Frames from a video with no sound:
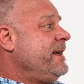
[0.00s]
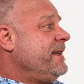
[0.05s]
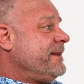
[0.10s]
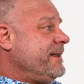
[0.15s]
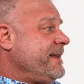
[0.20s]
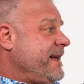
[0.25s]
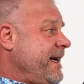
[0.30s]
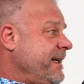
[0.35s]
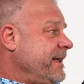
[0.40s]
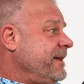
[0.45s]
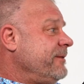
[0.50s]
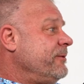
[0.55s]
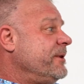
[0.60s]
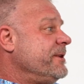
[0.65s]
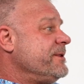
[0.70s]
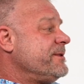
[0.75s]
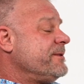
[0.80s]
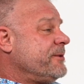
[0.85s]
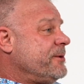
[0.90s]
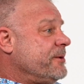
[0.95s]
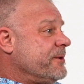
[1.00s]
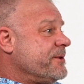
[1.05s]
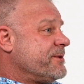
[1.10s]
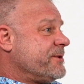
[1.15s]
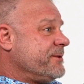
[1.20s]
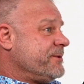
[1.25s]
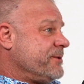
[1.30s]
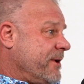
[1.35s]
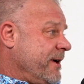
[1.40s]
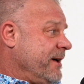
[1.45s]
The negative ones, of course,
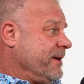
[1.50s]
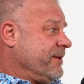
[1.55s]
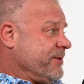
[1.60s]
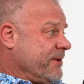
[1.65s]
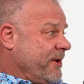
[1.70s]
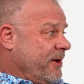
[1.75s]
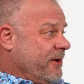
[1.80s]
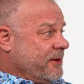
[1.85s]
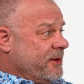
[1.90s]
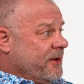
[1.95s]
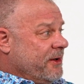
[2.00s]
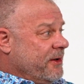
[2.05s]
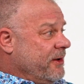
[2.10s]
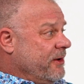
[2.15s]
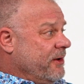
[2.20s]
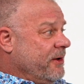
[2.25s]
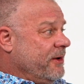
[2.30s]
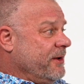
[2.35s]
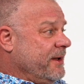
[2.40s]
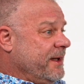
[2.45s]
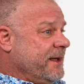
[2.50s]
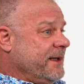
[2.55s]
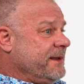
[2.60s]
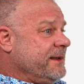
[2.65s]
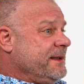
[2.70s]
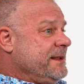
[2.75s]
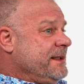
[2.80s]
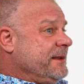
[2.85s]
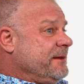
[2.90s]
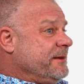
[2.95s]
are drugs, alcohol,
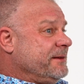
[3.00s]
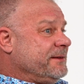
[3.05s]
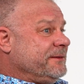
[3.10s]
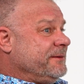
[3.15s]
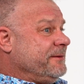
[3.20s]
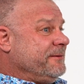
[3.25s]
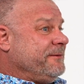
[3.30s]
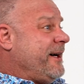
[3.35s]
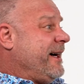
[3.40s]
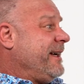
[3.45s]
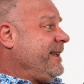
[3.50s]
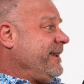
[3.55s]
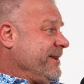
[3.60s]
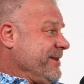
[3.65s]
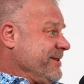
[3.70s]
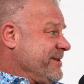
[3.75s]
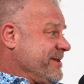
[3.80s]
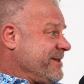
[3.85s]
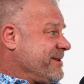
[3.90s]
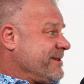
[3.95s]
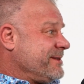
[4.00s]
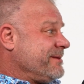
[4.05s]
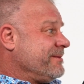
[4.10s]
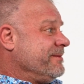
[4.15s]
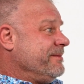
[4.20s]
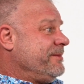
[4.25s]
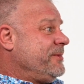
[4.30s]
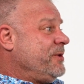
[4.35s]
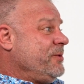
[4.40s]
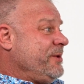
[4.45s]
violence,
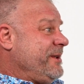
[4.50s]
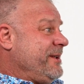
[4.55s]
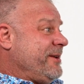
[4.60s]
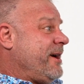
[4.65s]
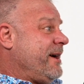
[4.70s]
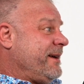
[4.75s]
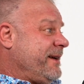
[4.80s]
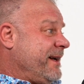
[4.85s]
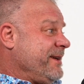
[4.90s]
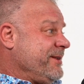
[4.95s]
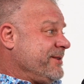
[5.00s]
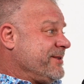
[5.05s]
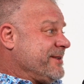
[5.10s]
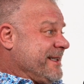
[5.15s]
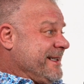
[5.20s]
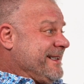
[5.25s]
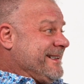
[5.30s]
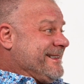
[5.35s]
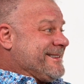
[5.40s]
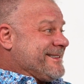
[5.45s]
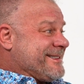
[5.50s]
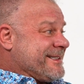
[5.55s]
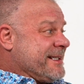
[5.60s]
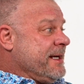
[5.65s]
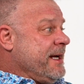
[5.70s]
doing not nice things.